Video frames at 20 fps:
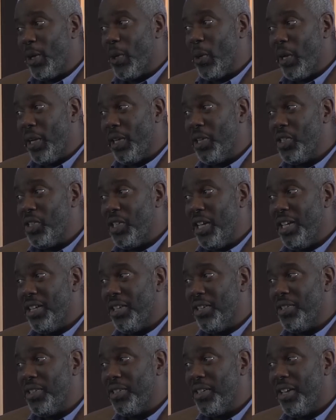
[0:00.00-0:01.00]
according to
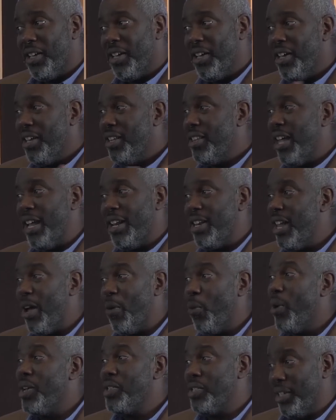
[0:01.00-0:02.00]
Shias, that,
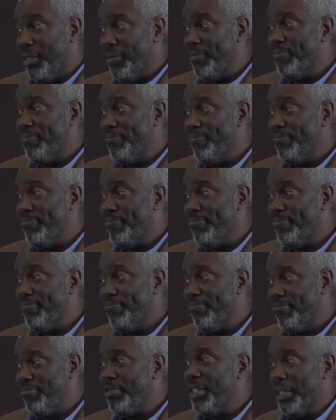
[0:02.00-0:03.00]
that wasn't.
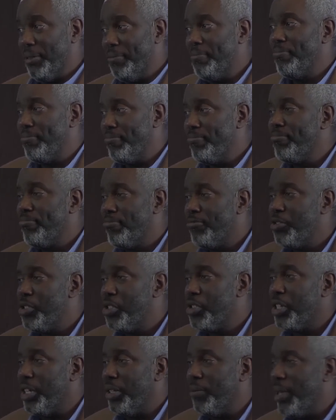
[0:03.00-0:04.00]
Yeah?
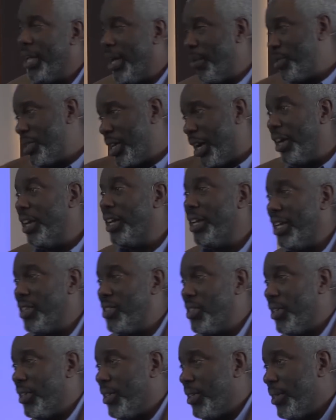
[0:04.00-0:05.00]
It's good. I'm sorry.
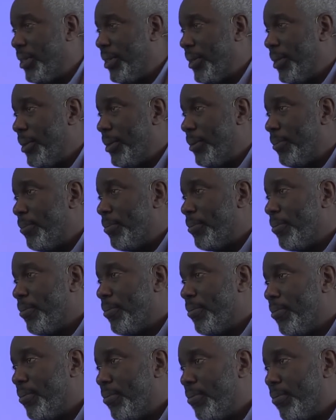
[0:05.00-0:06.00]
Yes, sir. Uh,